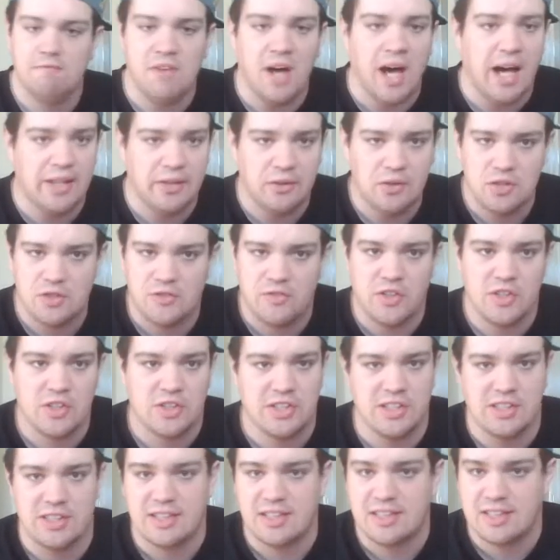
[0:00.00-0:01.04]
Fathers
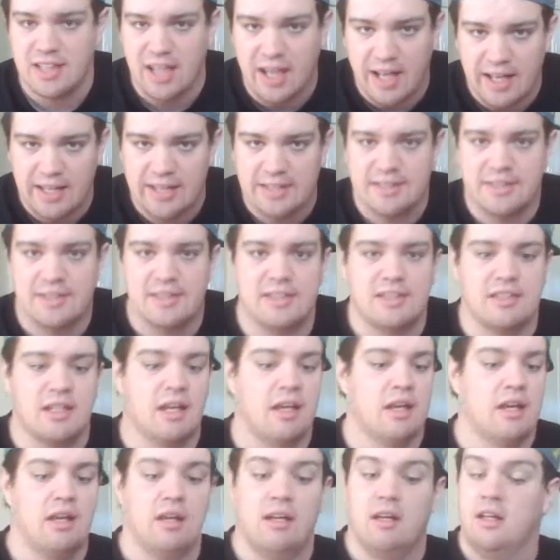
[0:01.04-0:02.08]
versus sons.
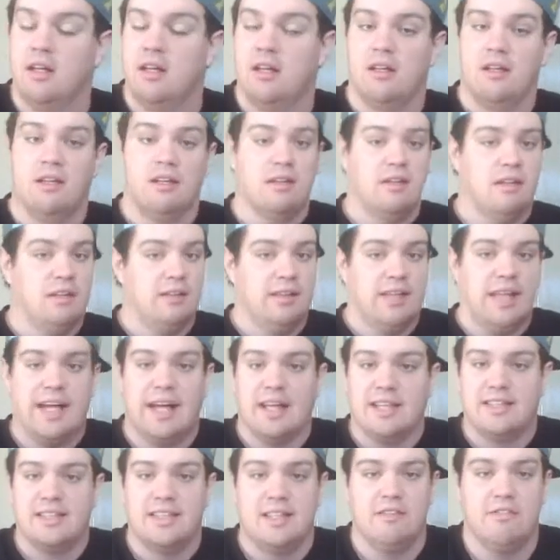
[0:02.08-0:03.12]

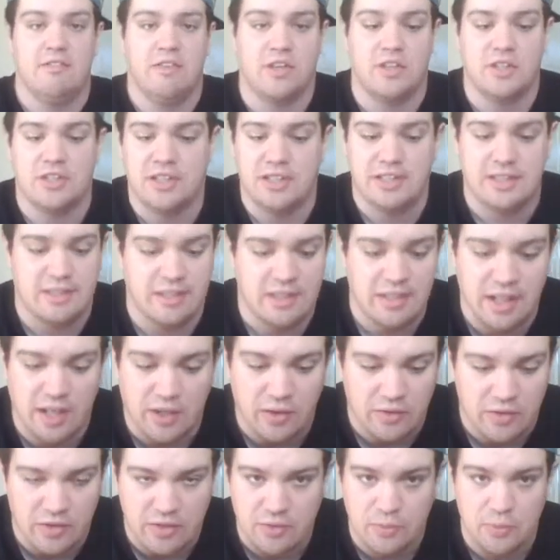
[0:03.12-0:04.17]
Legacy versus, you
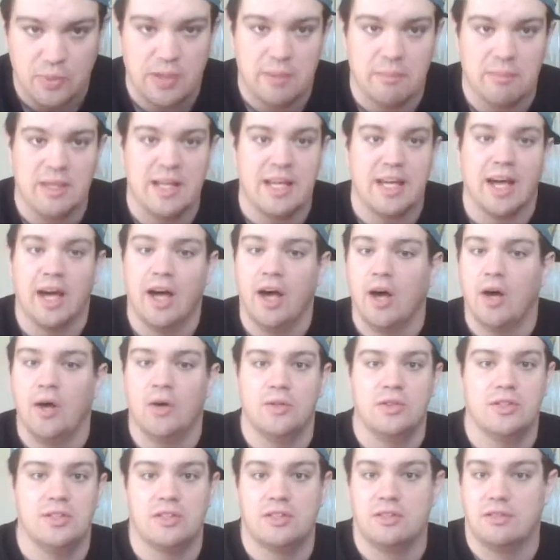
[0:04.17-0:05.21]
know, the three
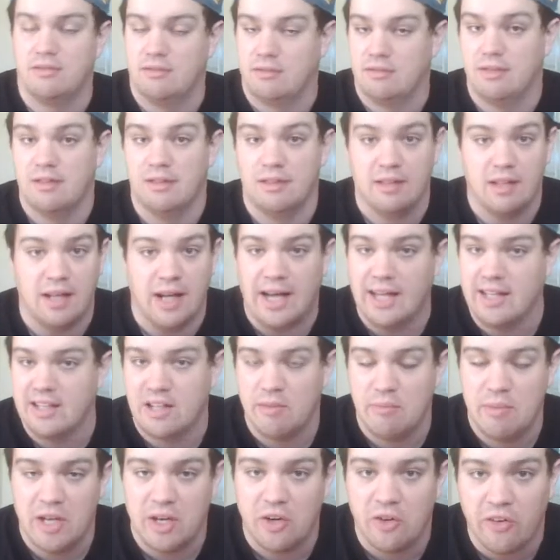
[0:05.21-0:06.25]
amigos. I think
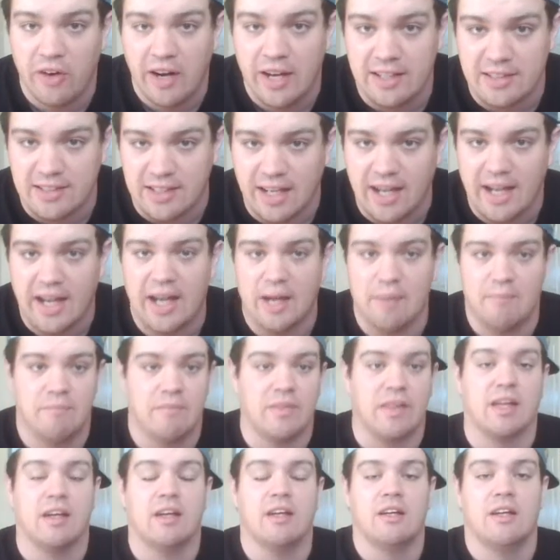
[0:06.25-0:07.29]
it'd be a great time.
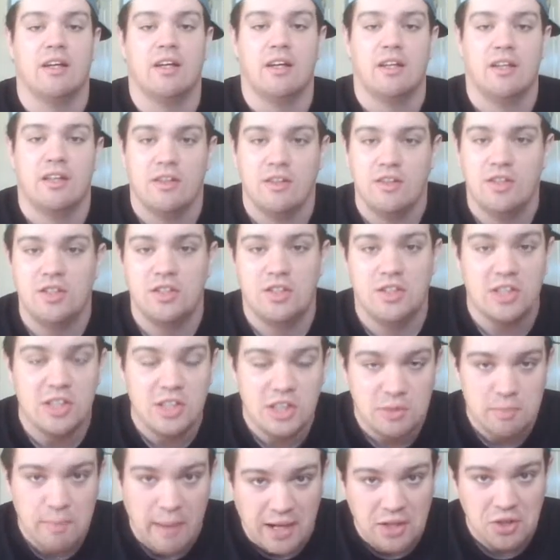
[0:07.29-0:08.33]
The
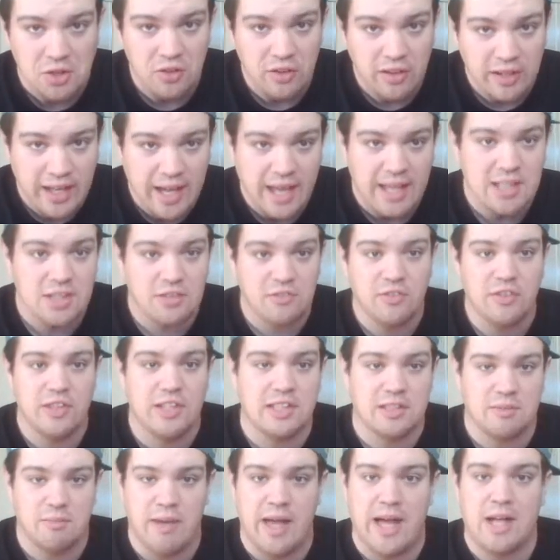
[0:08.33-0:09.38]
special guest for
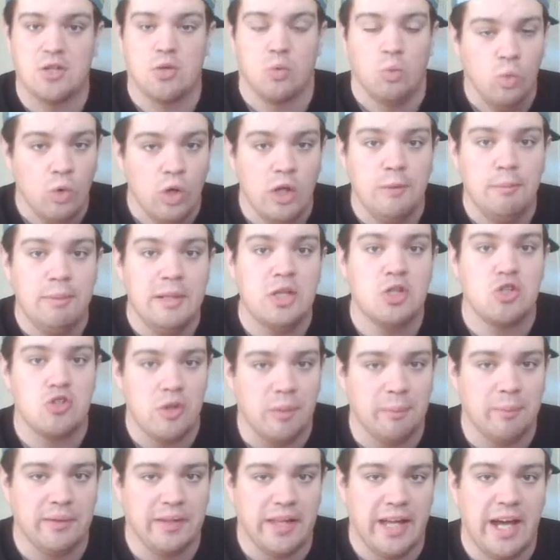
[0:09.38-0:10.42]
this match would be
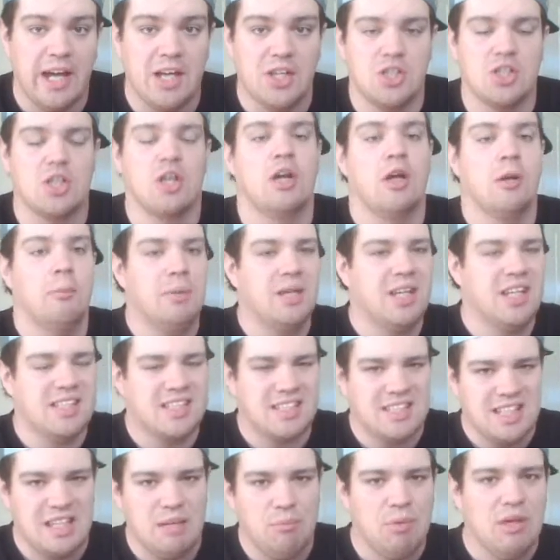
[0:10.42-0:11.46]
Triple H
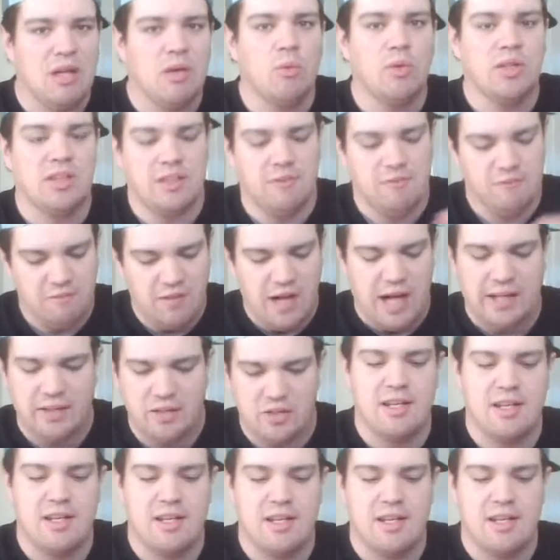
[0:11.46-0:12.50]
because keeping with the
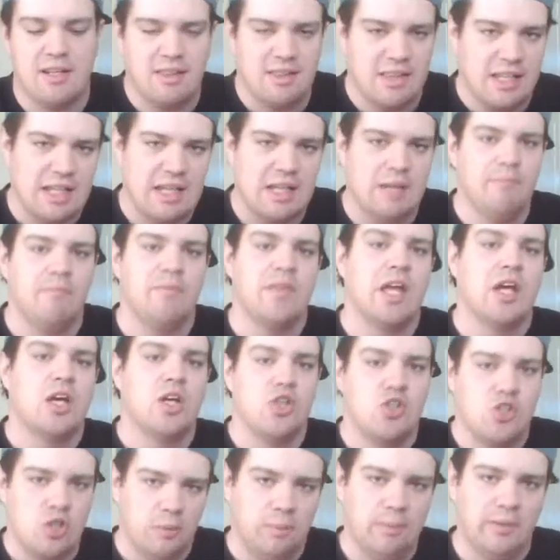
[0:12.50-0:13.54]
father-son theme,
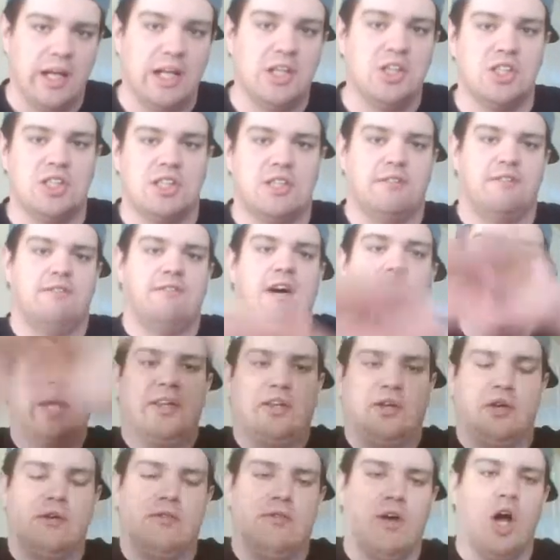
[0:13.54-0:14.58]
Triple H is the
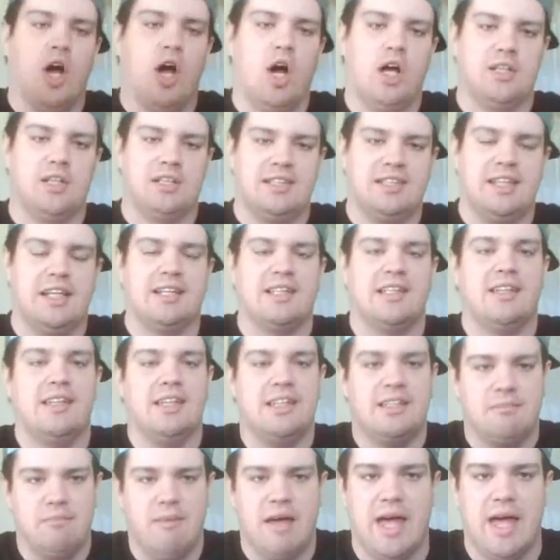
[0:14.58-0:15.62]
father of all six of
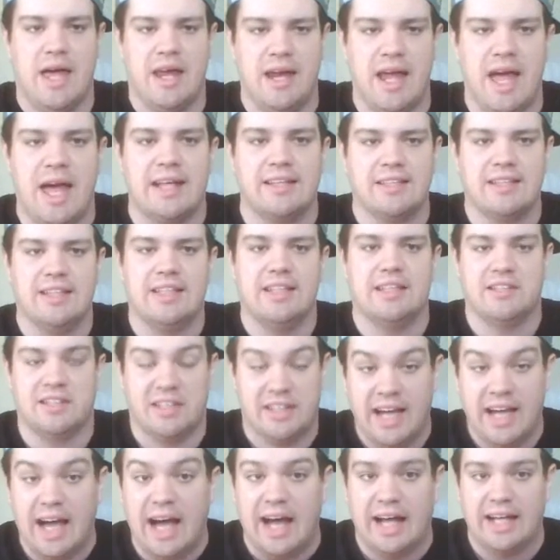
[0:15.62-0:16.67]
these men as he
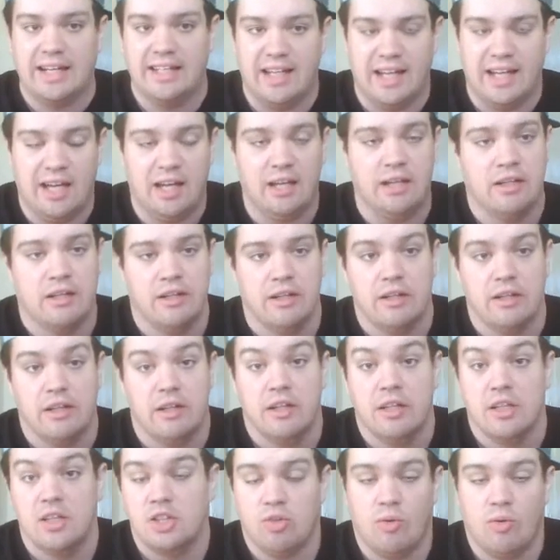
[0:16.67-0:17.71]
is God, duh.
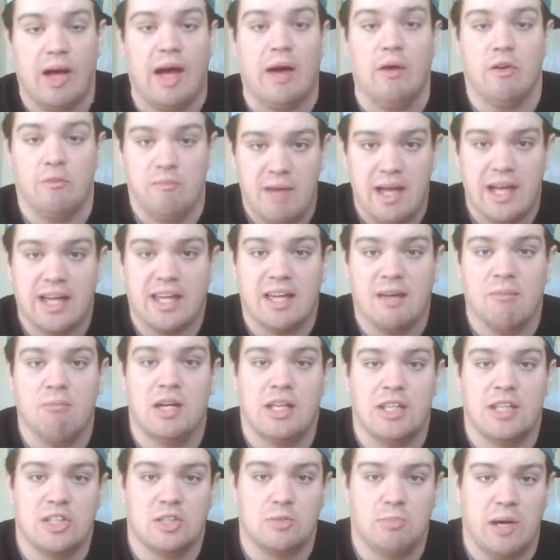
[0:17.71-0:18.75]
So I would make him
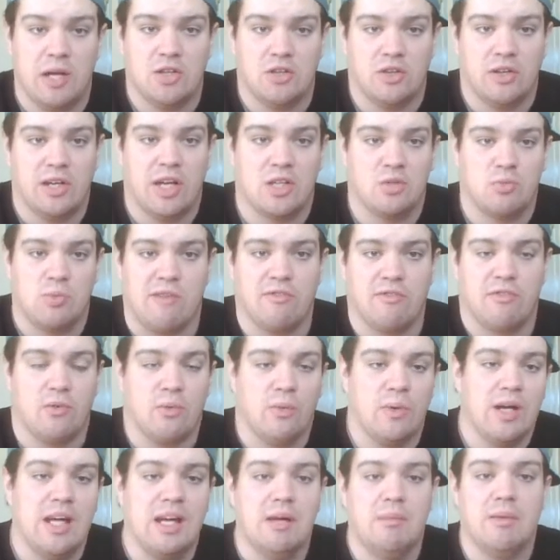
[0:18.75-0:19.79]
be the special guest
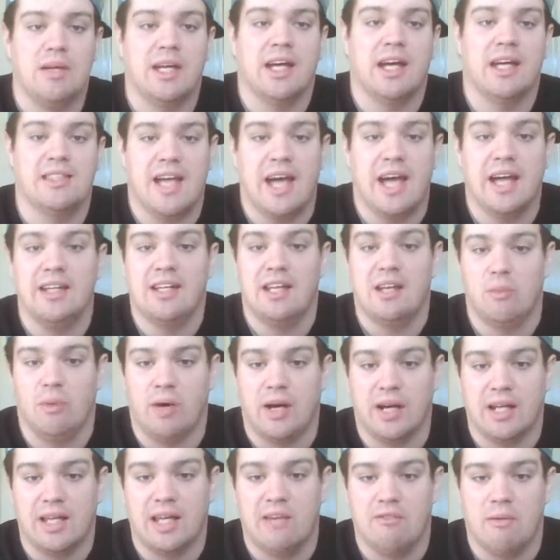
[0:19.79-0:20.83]
referee because I didn't
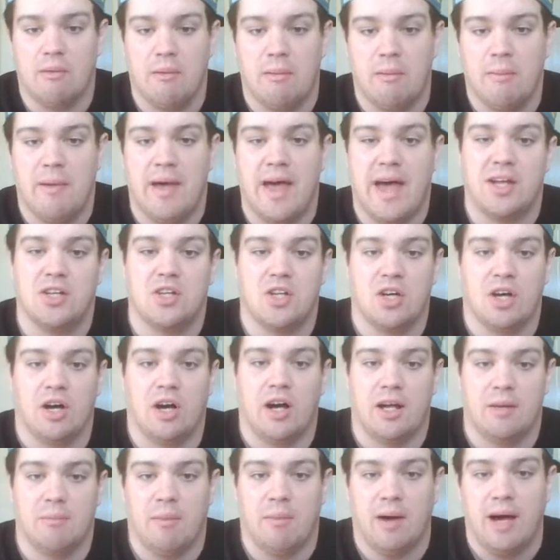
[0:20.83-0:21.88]
want to give him a match
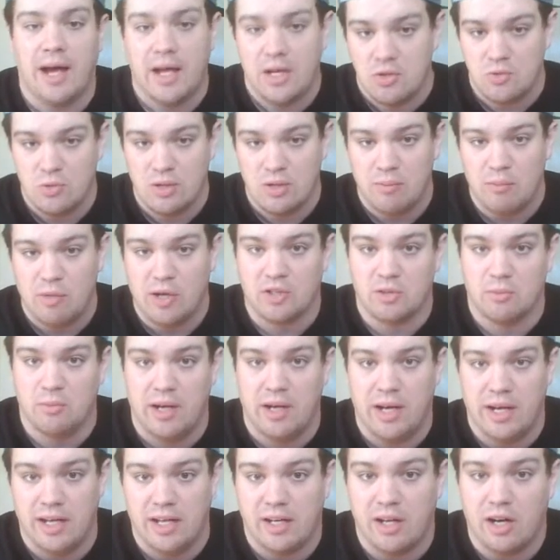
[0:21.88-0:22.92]
on my dream
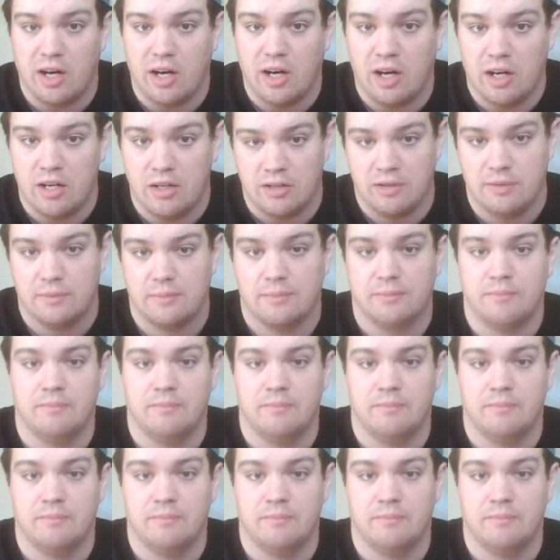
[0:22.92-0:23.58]
WrestleMania card.